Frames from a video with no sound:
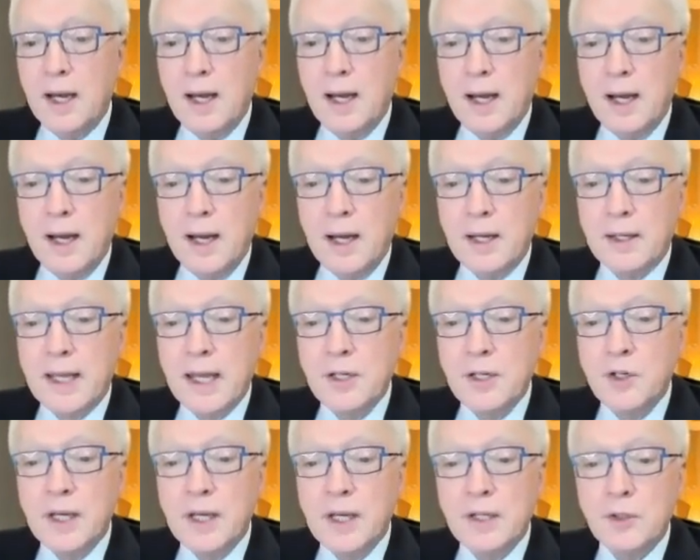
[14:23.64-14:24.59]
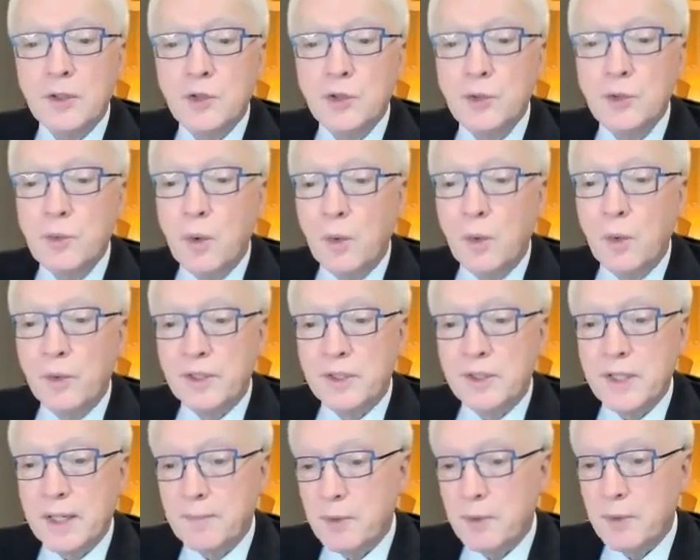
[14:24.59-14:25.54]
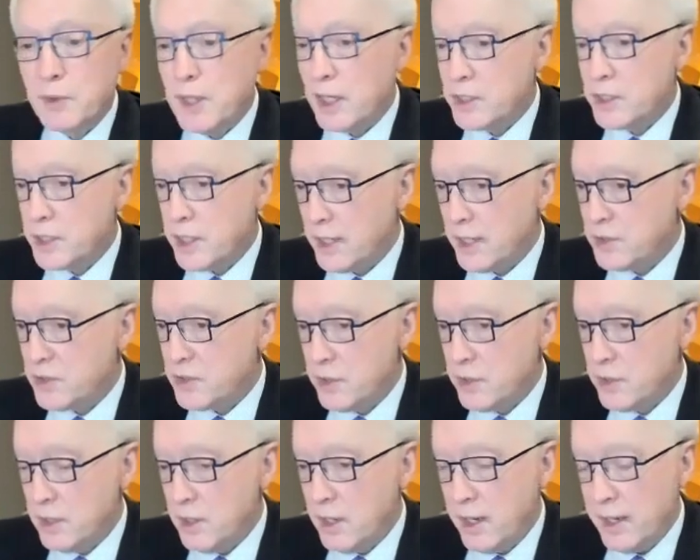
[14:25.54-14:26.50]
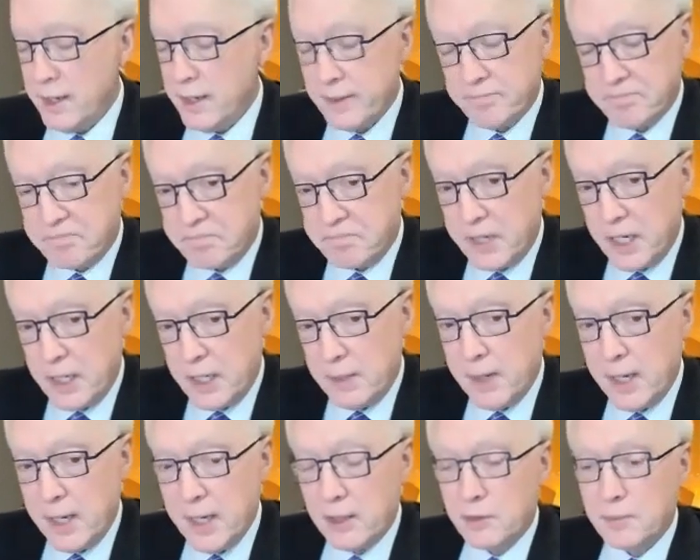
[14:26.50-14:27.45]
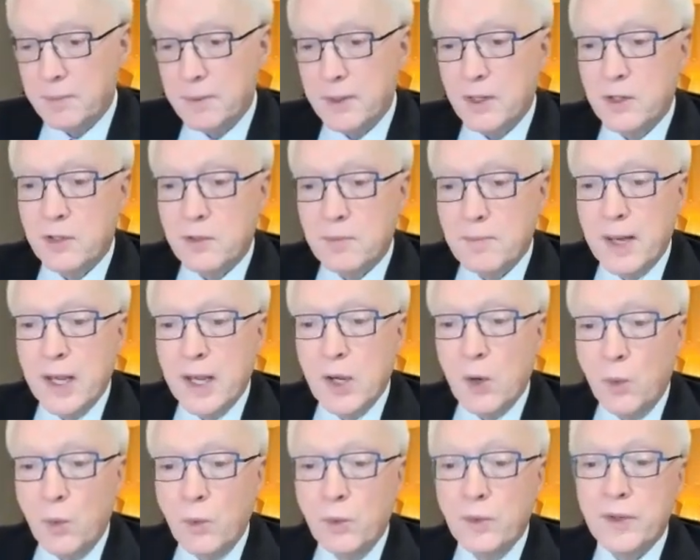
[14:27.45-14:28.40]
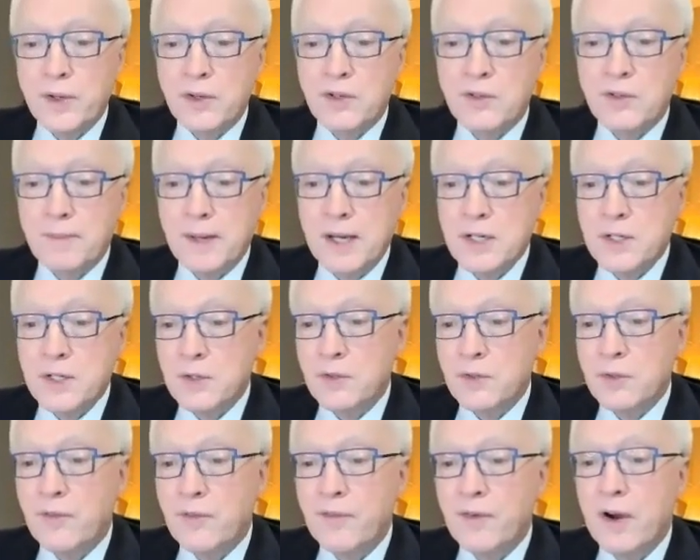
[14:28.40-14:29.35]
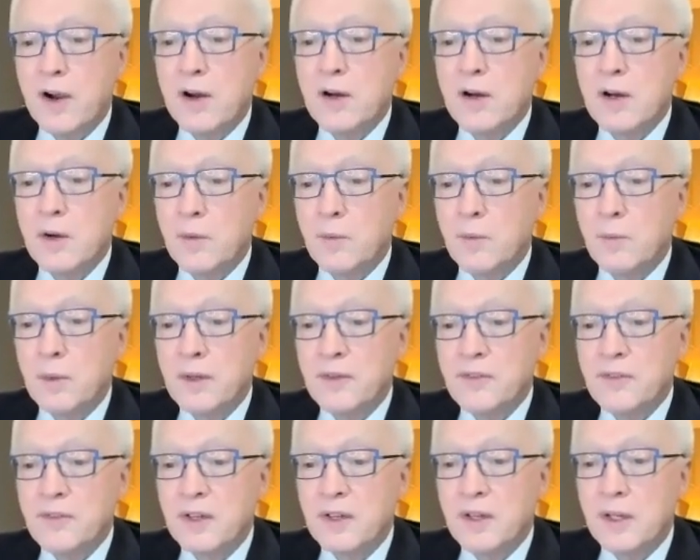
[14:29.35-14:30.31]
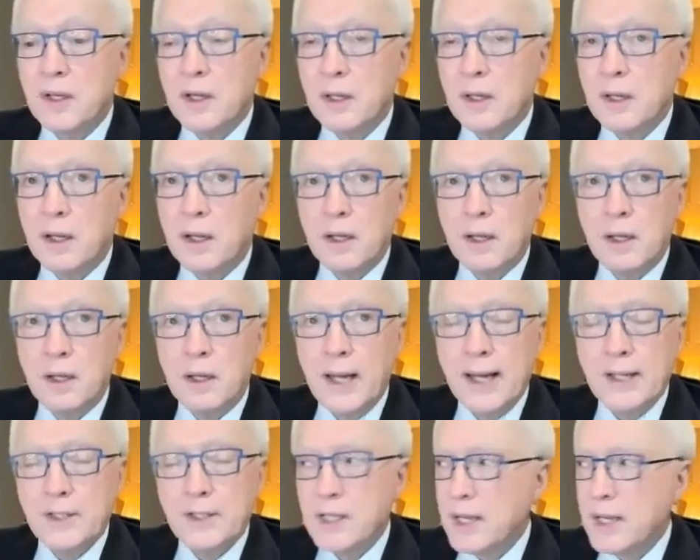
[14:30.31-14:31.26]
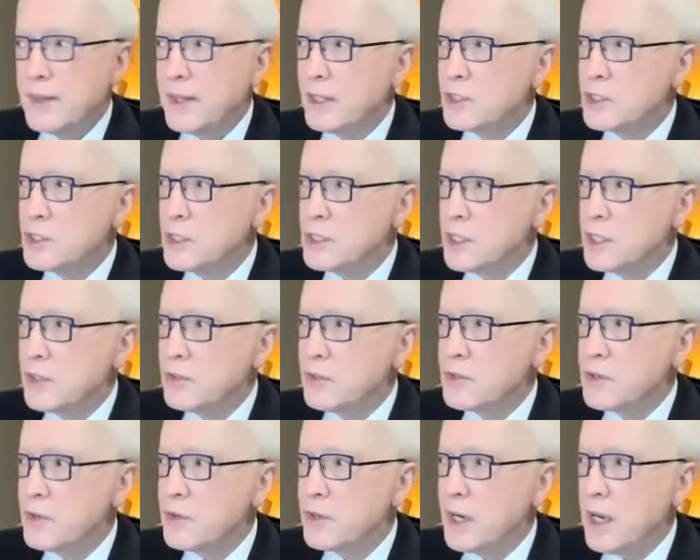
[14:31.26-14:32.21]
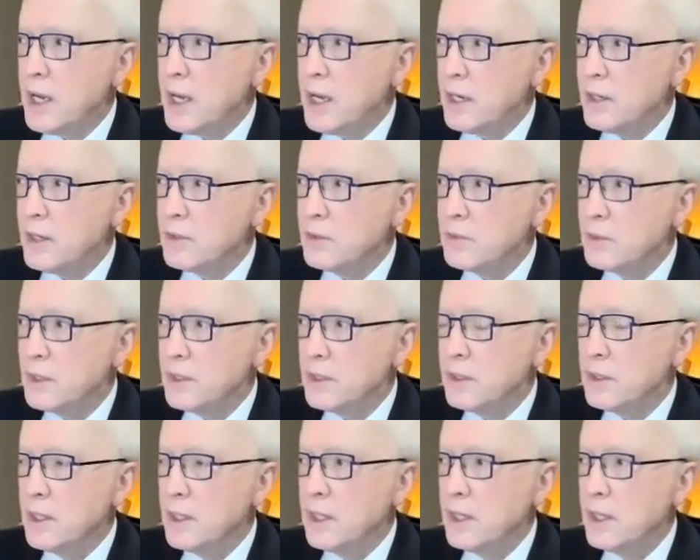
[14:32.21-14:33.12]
Can you get too old to take Botox shots? Not in my experience. My oldest patient so far was actually, I think she just turned 100